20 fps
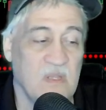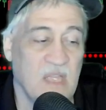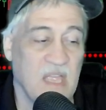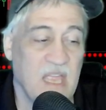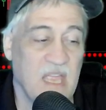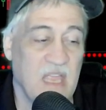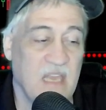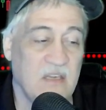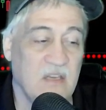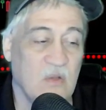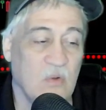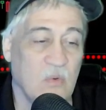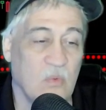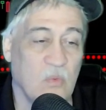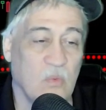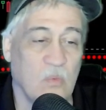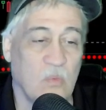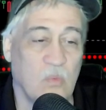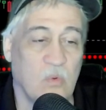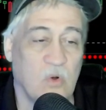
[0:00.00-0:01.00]
And
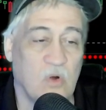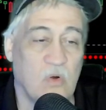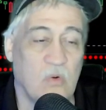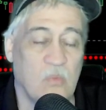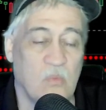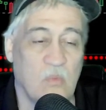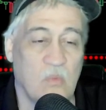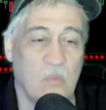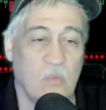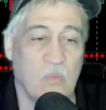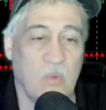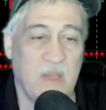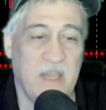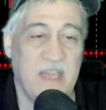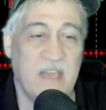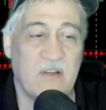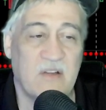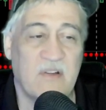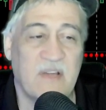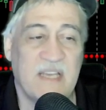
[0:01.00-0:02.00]
we're
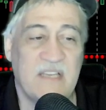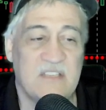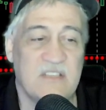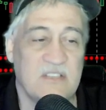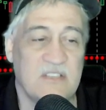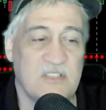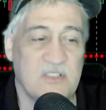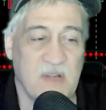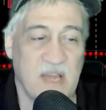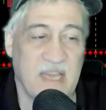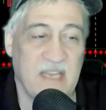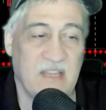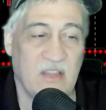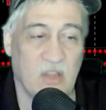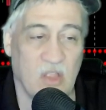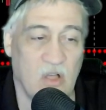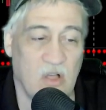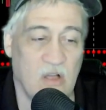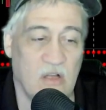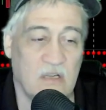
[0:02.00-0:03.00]
gearing to trade
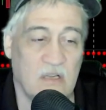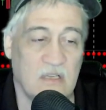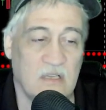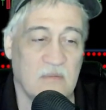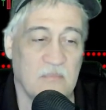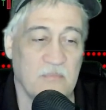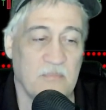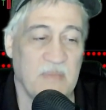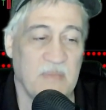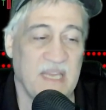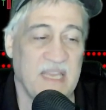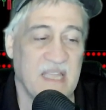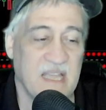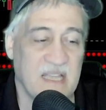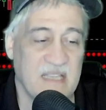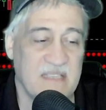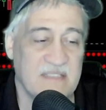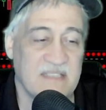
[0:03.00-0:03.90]
long because,